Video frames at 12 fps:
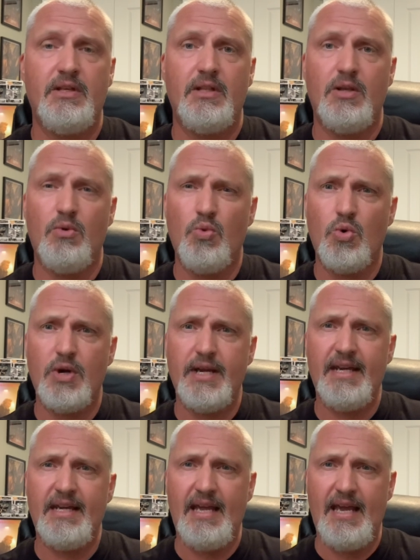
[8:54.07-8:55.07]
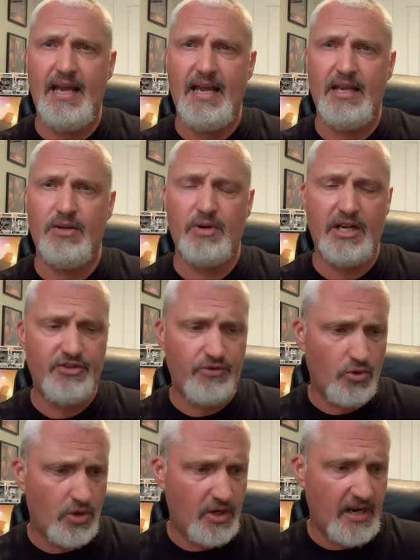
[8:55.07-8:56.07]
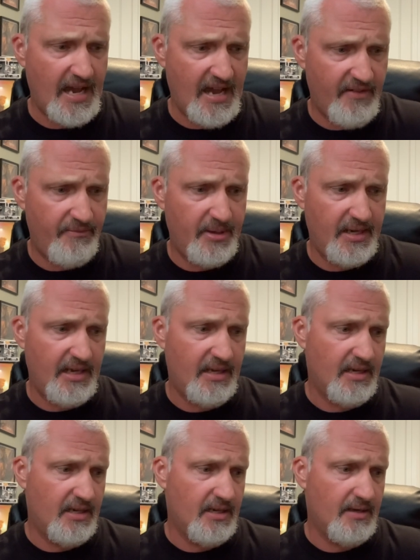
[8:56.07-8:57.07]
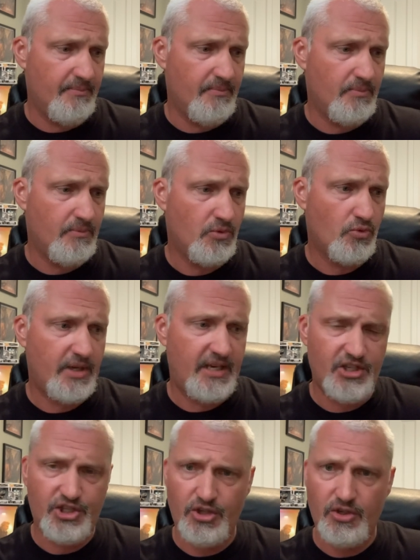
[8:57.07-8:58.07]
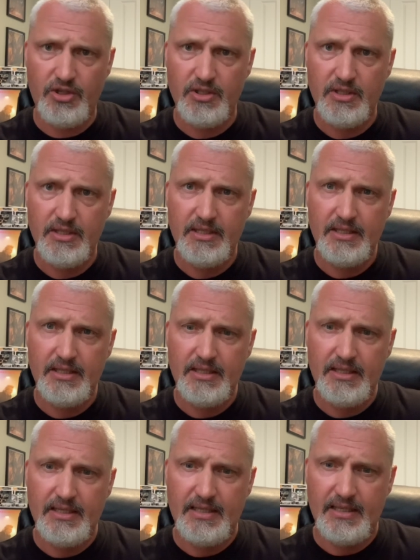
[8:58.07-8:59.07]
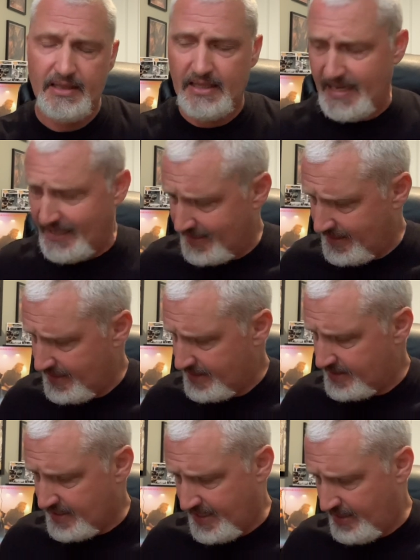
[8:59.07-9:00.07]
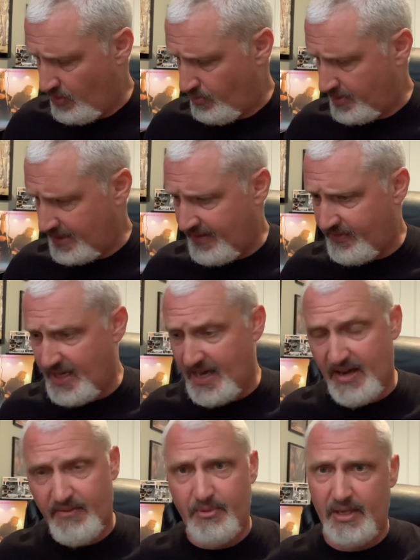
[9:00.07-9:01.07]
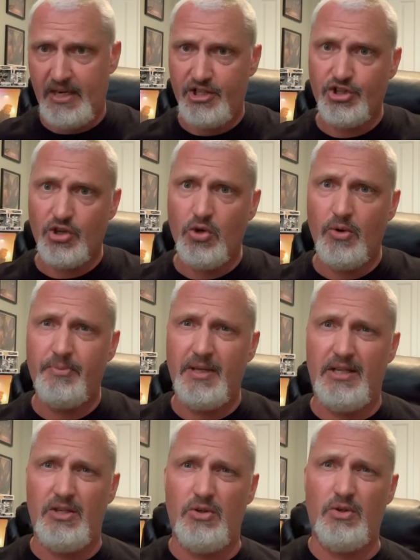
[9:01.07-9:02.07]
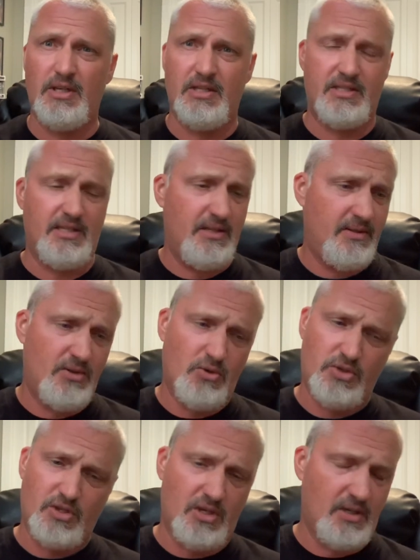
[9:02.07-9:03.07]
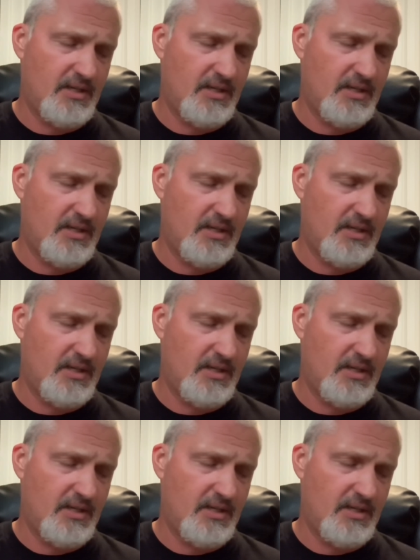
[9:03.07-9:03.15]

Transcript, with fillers: the Warning and Rage for Order have been um, reissued like this. I don't believe they have, but I sure hope they do, because th those are a